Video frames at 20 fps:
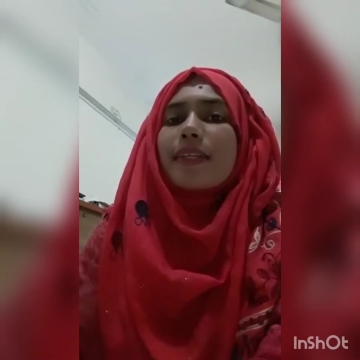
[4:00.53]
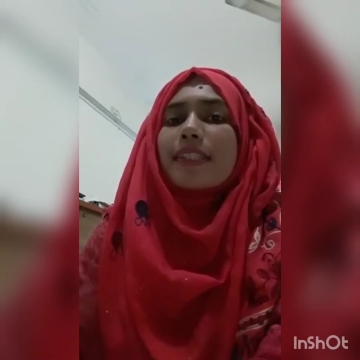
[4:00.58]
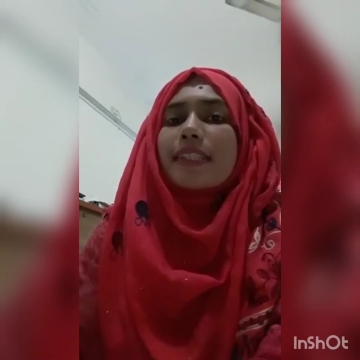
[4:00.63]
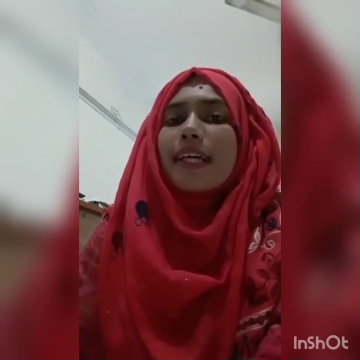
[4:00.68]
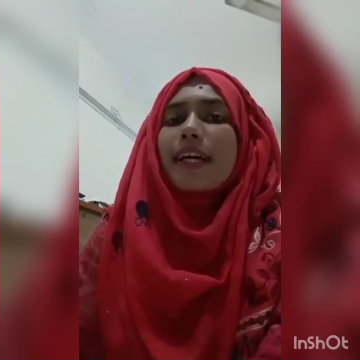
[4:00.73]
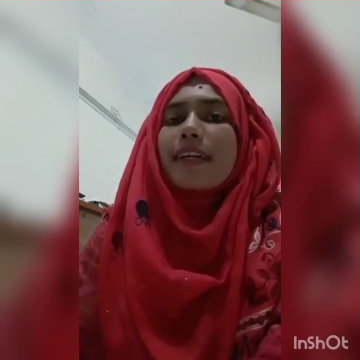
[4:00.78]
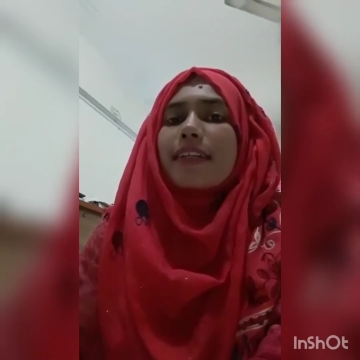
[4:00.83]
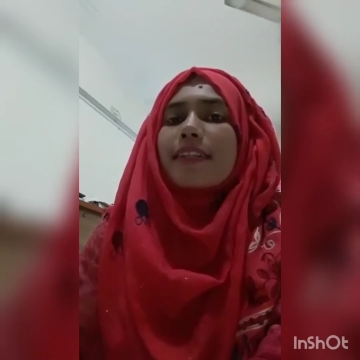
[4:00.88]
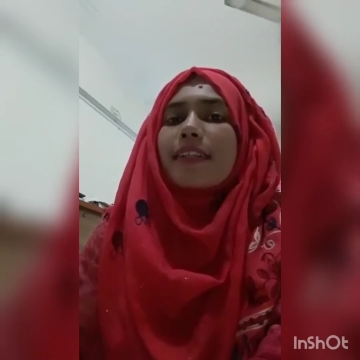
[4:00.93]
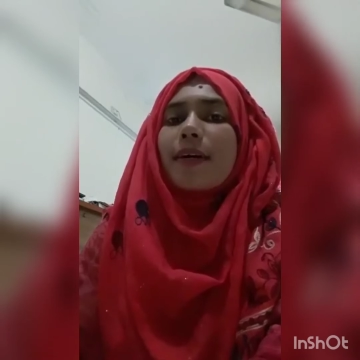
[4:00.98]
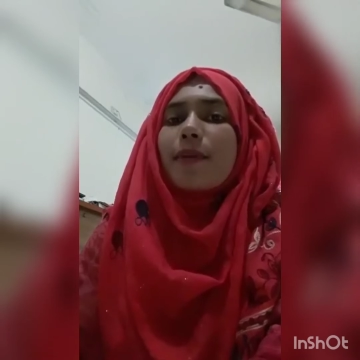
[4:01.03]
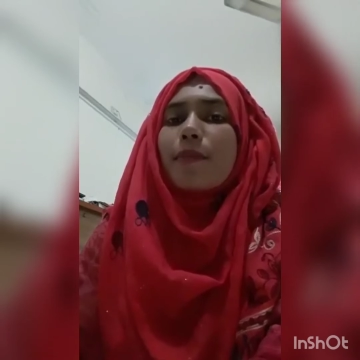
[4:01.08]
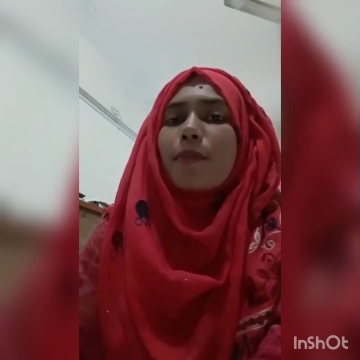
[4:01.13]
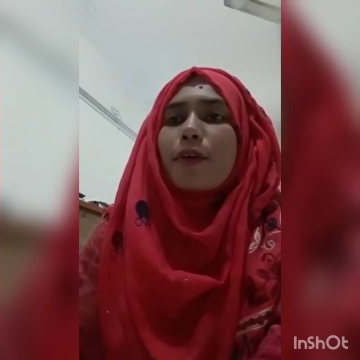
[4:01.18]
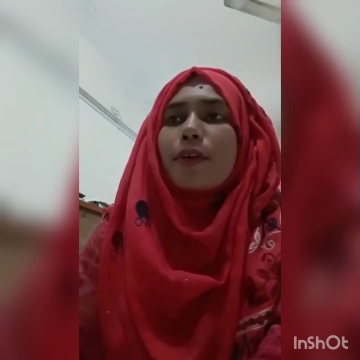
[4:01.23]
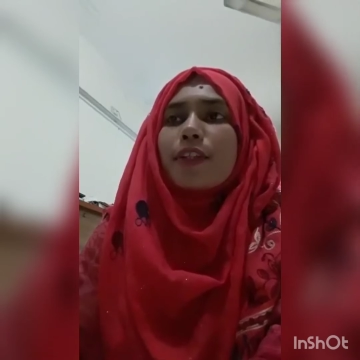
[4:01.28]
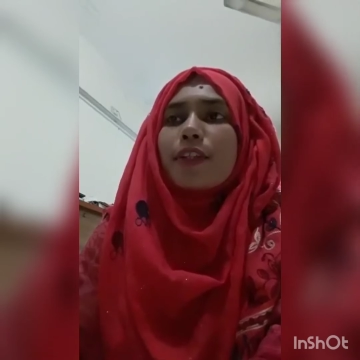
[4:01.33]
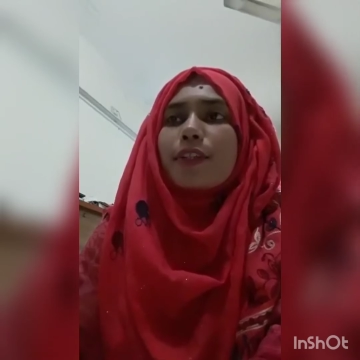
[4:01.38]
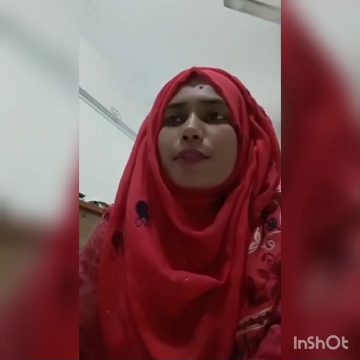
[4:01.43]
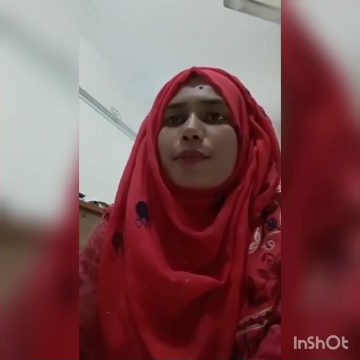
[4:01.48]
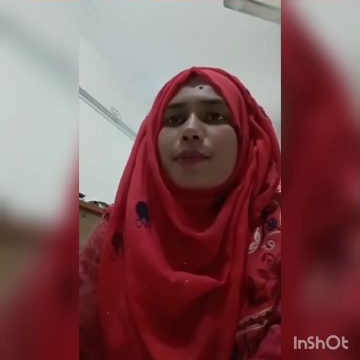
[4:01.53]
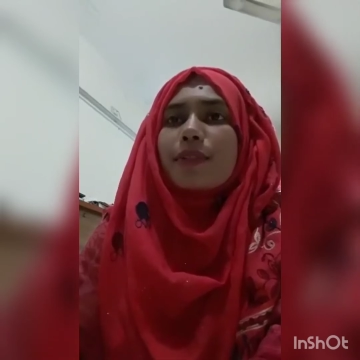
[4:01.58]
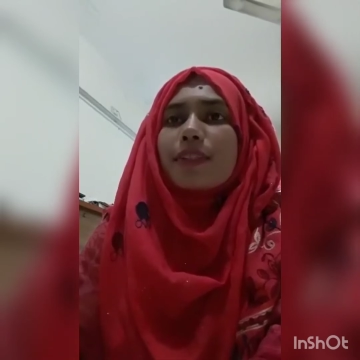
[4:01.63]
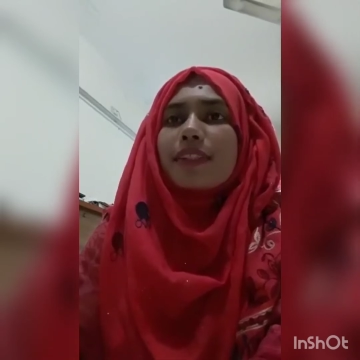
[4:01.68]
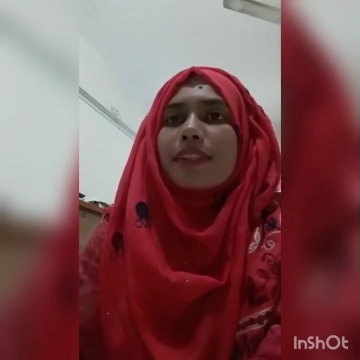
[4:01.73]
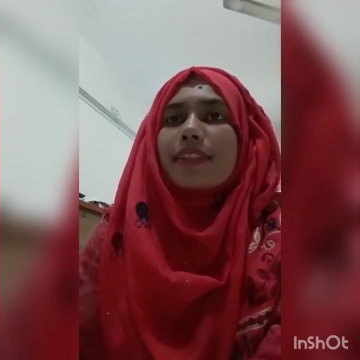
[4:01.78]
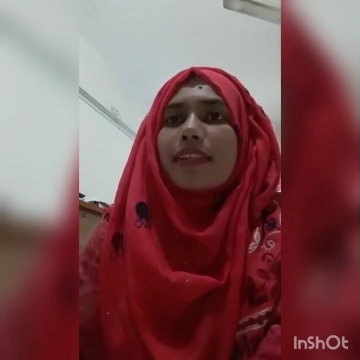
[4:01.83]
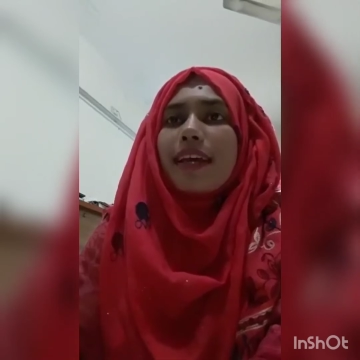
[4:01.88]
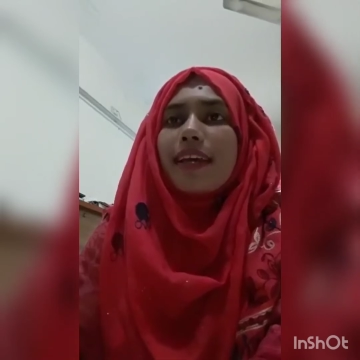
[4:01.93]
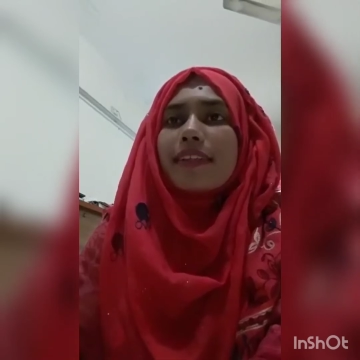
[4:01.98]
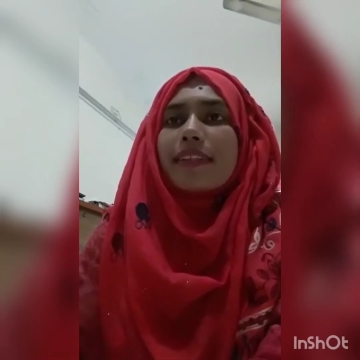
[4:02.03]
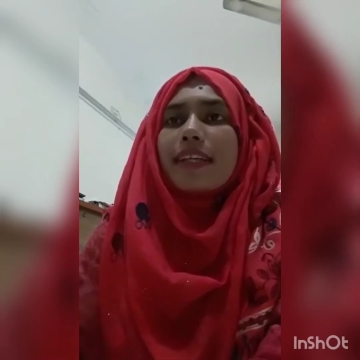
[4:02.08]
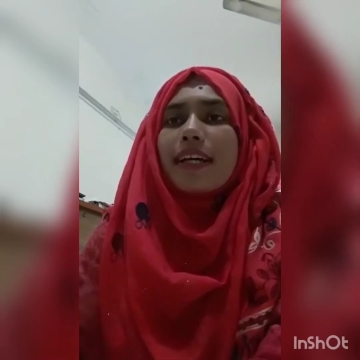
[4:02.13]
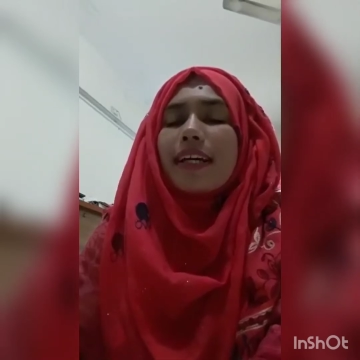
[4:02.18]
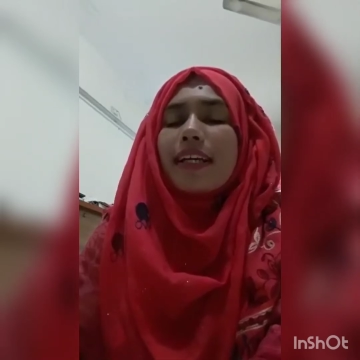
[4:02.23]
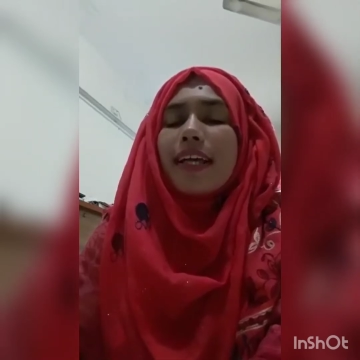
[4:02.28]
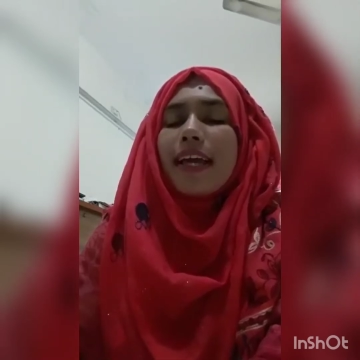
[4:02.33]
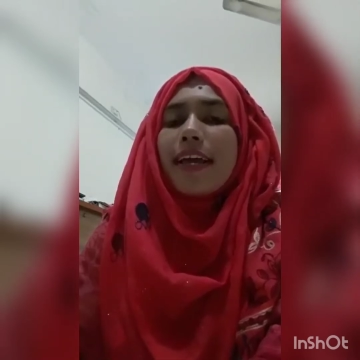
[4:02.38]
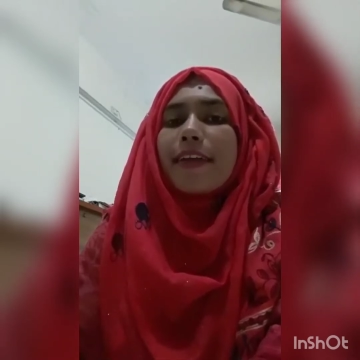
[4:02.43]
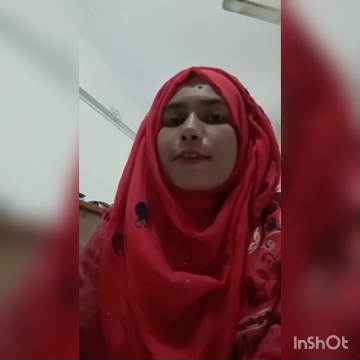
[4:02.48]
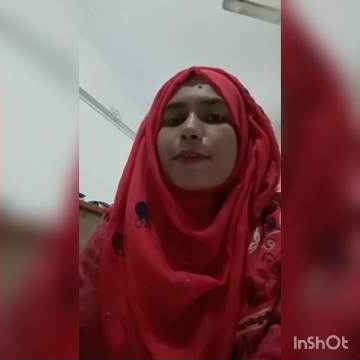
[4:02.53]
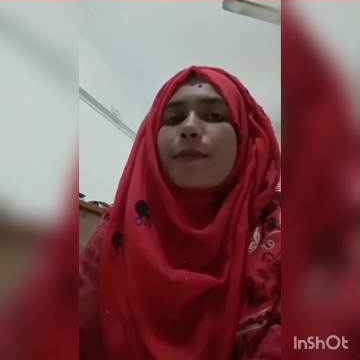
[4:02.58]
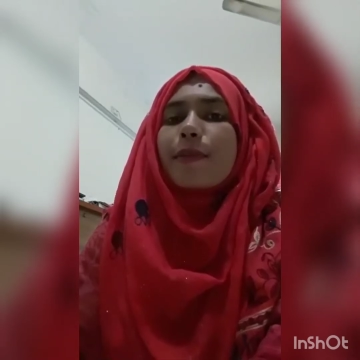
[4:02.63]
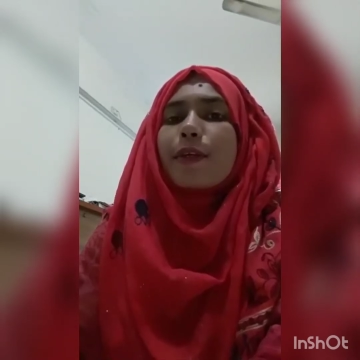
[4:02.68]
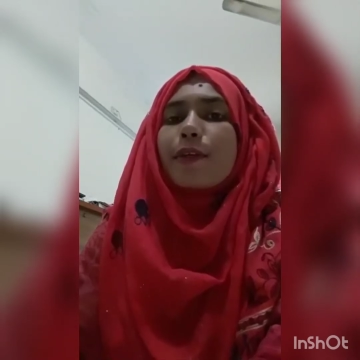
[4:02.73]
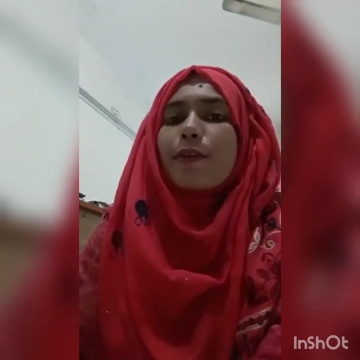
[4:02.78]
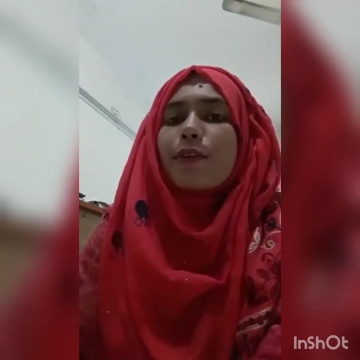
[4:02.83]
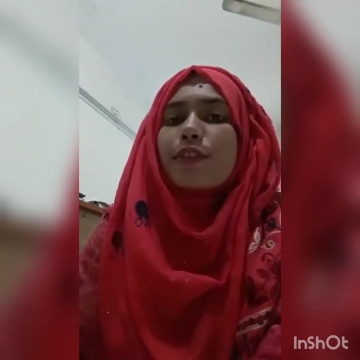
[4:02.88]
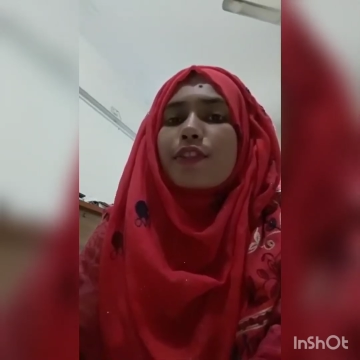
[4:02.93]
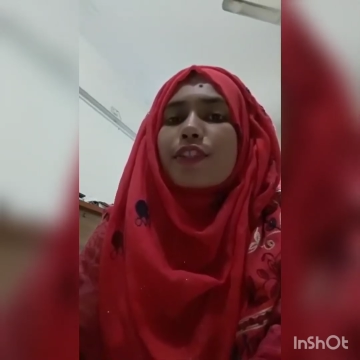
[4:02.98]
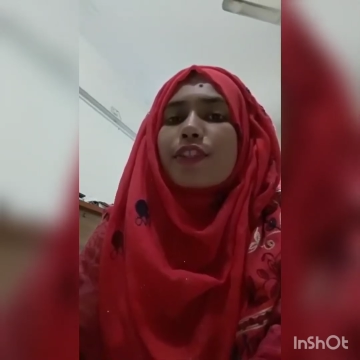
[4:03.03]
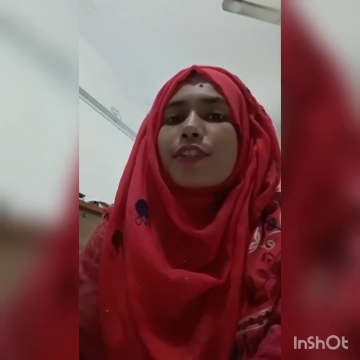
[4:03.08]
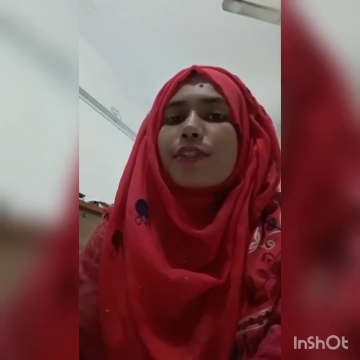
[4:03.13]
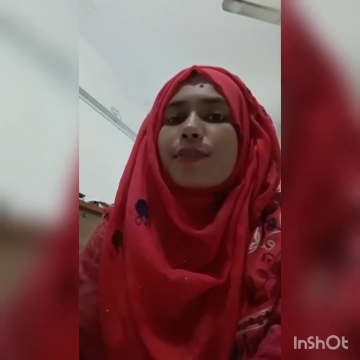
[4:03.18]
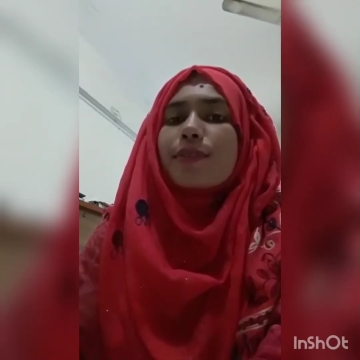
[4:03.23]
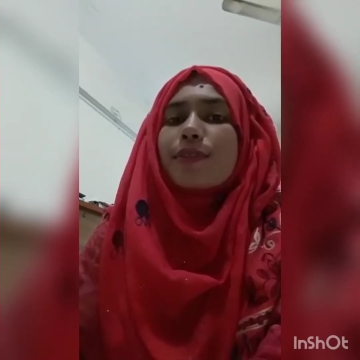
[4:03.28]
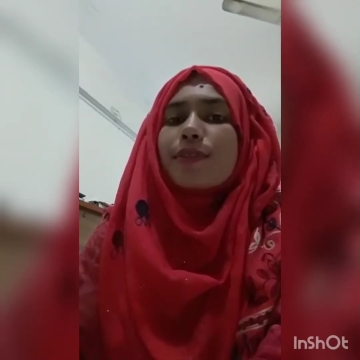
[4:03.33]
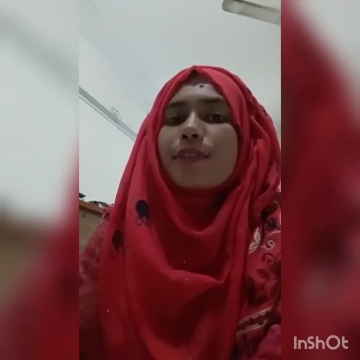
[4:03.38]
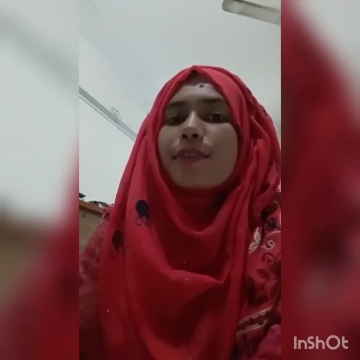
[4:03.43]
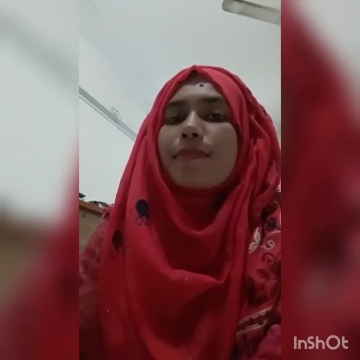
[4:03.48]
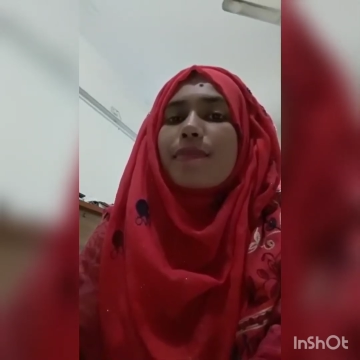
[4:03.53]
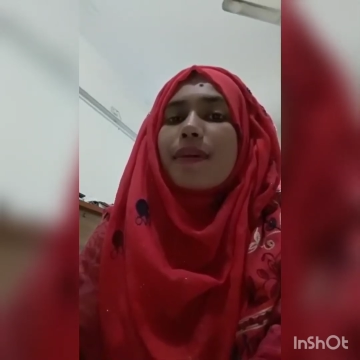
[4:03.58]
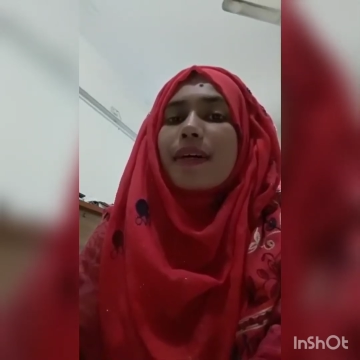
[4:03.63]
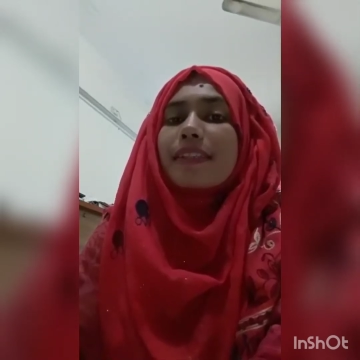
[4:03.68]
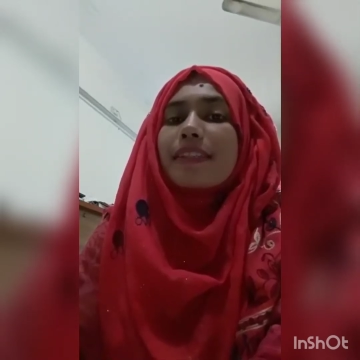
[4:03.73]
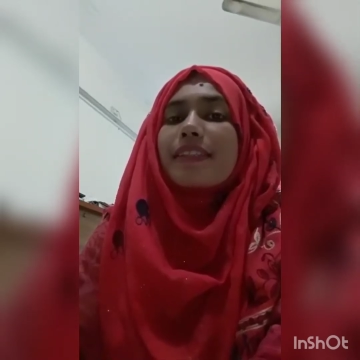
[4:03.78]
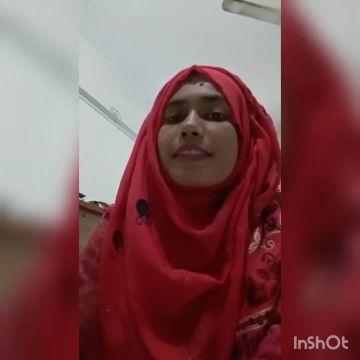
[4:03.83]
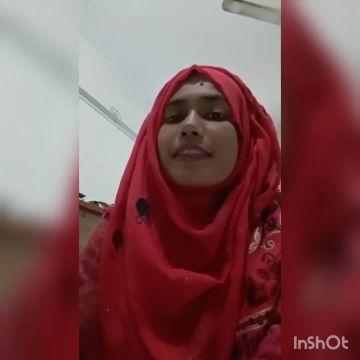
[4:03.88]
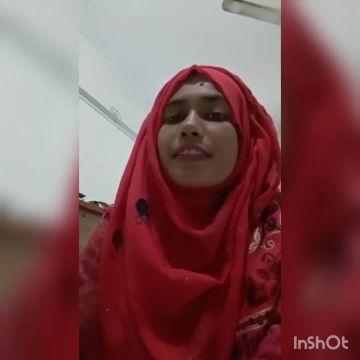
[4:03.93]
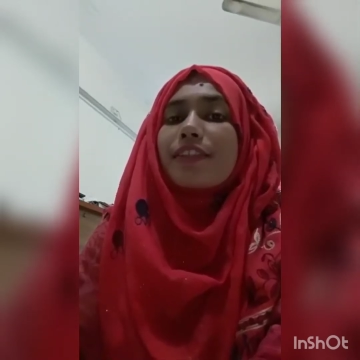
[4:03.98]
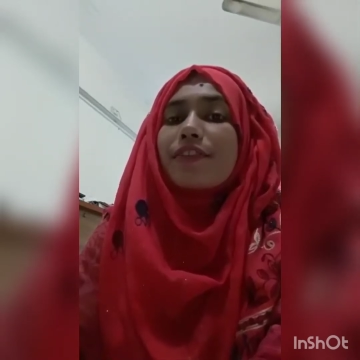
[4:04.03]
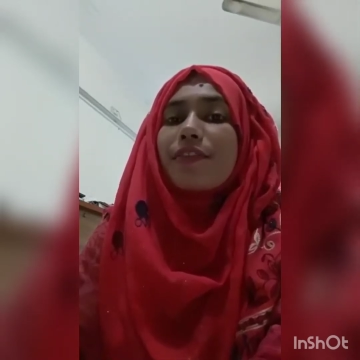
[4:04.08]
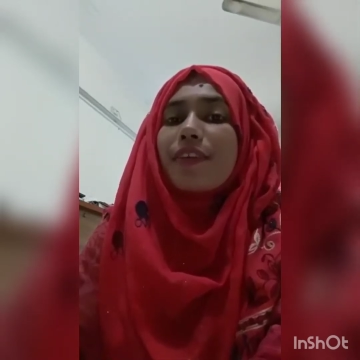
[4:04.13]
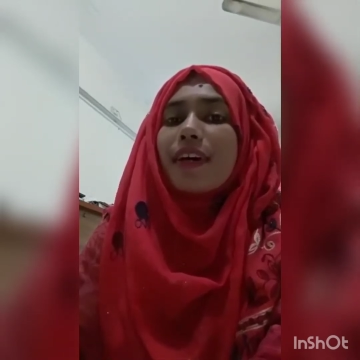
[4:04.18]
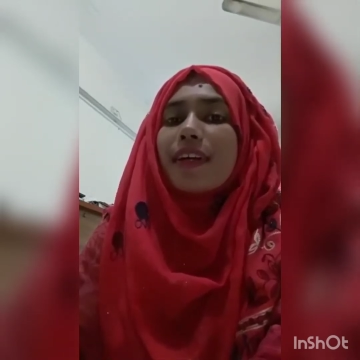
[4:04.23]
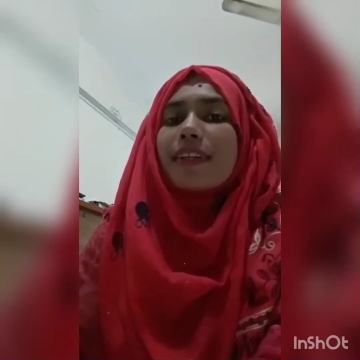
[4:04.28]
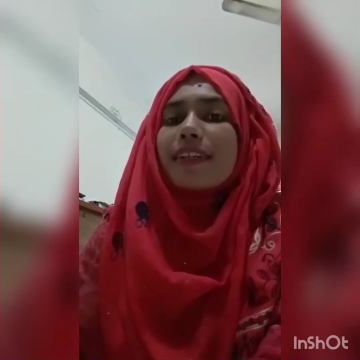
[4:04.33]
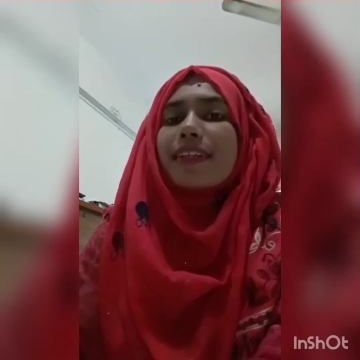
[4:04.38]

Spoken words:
are the molecules that are atomic constitution but differ